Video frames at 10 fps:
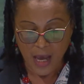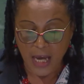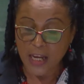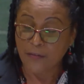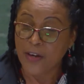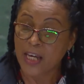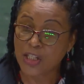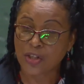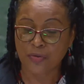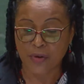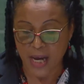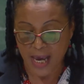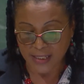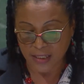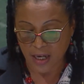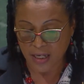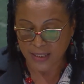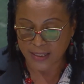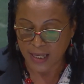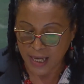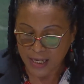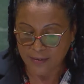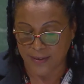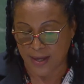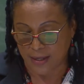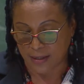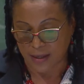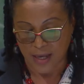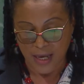And if history has taught us anything,